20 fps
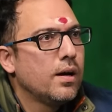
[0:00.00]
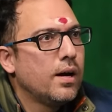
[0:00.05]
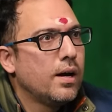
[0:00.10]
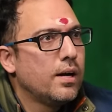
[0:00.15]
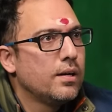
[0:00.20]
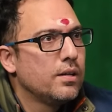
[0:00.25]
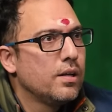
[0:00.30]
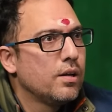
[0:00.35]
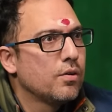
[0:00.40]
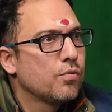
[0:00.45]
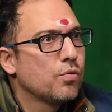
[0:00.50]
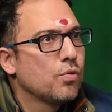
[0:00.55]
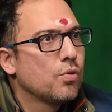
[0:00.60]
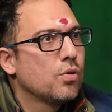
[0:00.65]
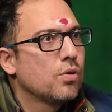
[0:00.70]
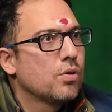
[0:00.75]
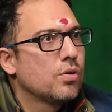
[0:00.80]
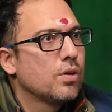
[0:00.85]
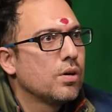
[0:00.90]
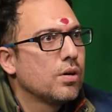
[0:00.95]
and
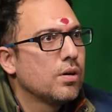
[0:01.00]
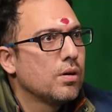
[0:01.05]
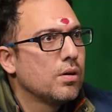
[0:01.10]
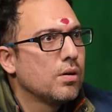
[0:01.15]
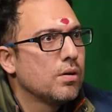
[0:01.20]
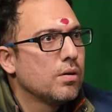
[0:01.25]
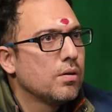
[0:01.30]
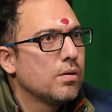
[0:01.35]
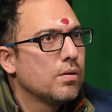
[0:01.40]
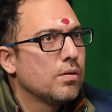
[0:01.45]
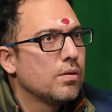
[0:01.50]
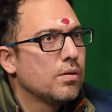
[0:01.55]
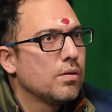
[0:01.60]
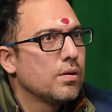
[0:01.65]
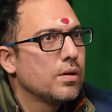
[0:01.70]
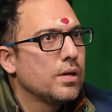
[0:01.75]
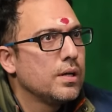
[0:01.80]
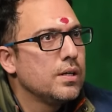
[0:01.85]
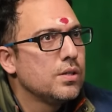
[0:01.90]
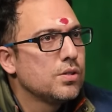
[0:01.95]
therefore
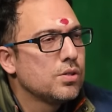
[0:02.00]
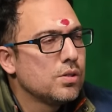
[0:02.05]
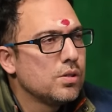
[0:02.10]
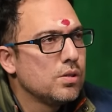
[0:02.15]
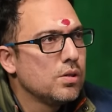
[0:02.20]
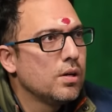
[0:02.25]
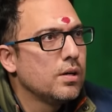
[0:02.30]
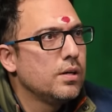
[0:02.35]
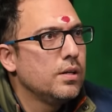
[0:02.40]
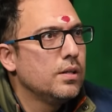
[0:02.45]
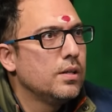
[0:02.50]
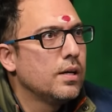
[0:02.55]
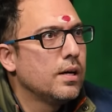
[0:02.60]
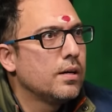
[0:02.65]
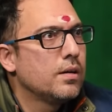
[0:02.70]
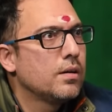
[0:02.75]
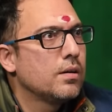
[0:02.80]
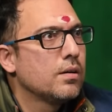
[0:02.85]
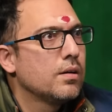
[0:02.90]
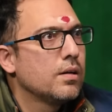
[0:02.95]
his theory
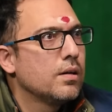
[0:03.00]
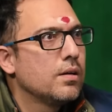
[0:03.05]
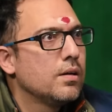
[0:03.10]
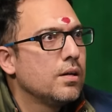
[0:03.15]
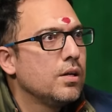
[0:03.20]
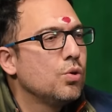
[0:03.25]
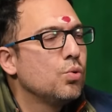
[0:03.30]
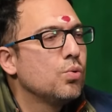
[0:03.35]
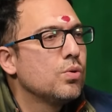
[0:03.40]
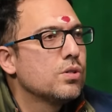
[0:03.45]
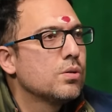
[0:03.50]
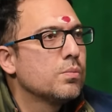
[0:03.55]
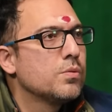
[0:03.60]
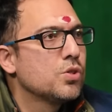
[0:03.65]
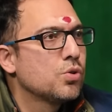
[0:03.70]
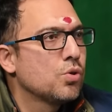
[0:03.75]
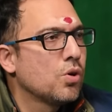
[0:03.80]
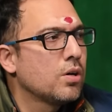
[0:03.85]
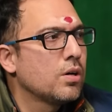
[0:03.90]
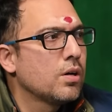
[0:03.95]
that Hinduism
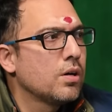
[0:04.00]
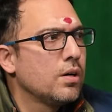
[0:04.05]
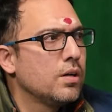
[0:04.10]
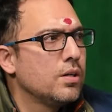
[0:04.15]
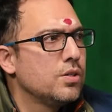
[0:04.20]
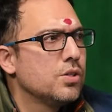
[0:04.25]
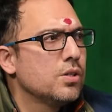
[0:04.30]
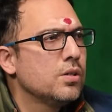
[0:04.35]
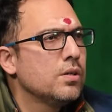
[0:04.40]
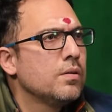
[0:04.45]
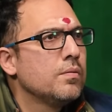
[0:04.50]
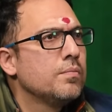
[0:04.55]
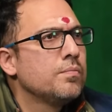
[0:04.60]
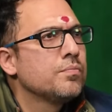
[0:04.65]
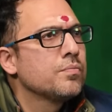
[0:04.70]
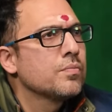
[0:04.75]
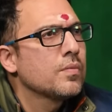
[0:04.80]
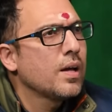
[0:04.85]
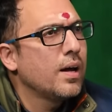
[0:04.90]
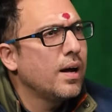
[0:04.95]
is not a religion,
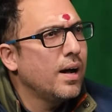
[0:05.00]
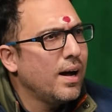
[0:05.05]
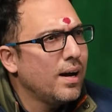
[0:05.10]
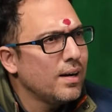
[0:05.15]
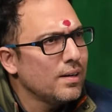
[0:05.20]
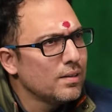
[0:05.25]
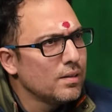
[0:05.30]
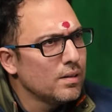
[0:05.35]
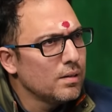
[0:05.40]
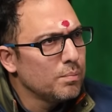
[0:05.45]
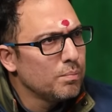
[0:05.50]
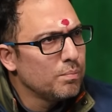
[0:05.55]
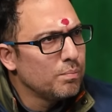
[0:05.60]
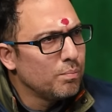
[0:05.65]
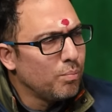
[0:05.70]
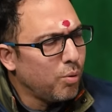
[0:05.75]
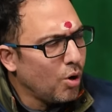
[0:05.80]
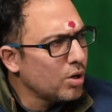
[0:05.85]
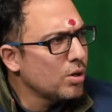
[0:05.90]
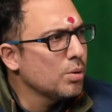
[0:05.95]
at the
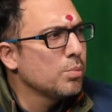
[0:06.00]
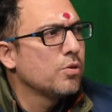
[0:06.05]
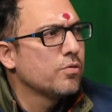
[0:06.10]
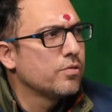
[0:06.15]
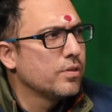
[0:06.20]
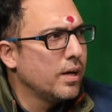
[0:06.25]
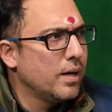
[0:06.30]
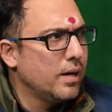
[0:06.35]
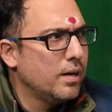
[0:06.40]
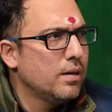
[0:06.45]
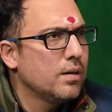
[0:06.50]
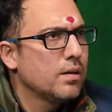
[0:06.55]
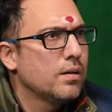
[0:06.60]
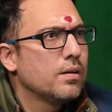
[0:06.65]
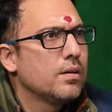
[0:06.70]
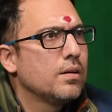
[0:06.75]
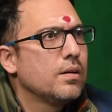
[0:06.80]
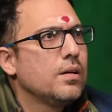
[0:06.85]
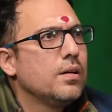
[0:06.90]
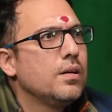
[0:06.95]
bottom of that
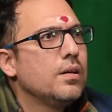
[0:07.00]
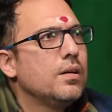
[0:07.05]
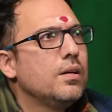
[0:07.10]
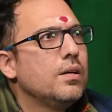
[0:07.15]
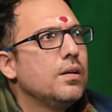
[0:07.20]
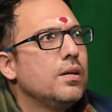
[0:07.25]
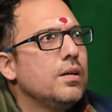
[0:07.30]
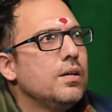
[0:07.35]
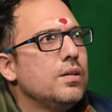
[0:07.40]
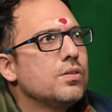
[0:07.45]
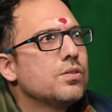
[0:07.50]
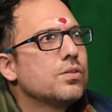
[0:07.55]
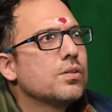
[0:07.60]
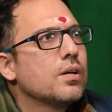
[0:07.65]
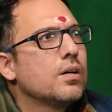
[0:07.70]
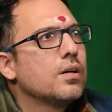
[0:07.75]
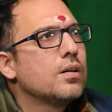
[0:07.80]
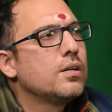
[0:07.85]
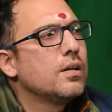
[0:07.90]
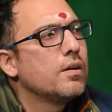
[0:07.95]
is
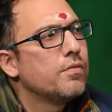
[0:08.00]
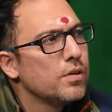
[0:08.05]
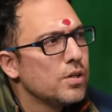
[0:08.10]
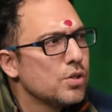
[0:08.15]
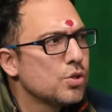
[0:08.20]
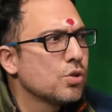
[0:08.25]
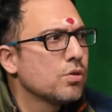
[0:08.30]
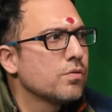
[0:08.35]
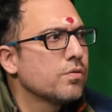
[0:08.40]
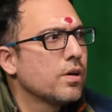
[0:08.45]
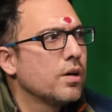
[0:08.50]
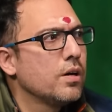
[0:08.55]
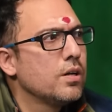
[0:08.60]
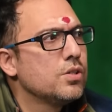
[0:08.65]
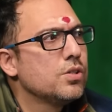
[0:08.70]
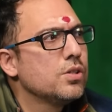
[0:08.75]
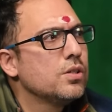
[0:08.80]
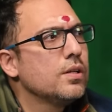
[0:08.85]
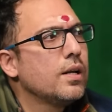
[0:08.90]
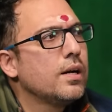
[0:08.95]
a definition of
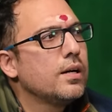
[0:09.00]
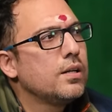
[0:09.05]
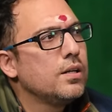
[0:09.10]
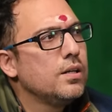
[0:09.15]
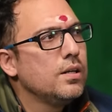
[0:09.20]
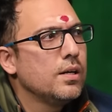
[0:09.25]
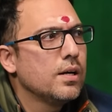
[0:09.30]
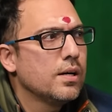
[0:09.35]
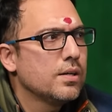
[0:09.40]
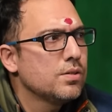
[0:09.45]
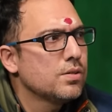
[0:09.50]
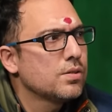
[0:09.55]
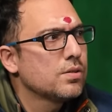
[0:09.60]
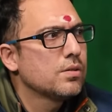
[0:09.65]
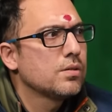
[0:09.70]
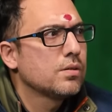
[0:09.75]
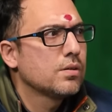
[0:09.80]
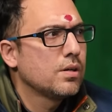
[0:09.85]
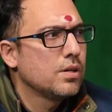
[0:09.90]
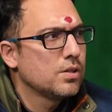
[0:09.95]
religion that he has
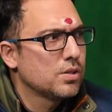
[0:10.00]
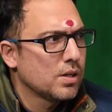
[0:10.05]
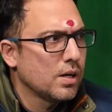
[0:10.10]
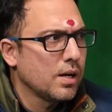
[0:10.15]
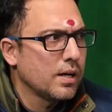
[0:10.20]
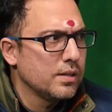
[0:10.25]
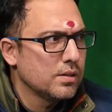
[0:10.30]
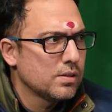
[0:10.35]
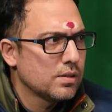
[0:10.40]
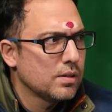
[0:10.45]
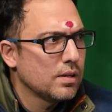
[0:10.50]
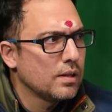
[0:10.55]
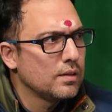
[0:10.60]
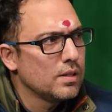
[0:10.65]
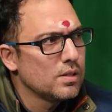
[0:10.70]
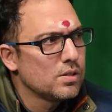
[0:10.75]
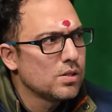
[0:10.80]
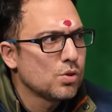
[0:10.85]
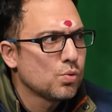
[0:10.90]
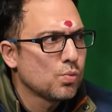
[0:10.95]
crystallized, that
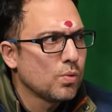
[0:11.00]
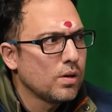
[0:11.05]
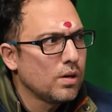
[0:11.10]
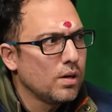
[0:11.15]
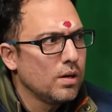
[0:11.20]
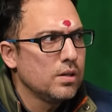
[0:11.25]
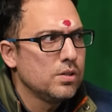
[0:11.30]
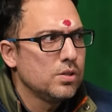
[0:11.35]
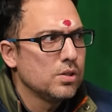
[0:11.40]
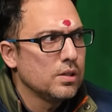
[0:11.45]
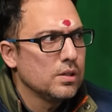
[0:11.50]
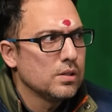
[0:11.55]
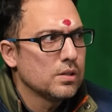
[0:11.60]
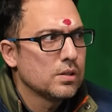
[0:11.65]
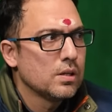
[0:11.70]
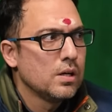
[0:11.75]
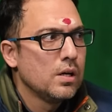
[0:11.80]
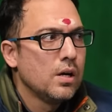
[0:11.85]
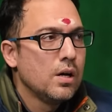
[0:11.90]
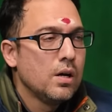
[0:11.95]
this is what religion is.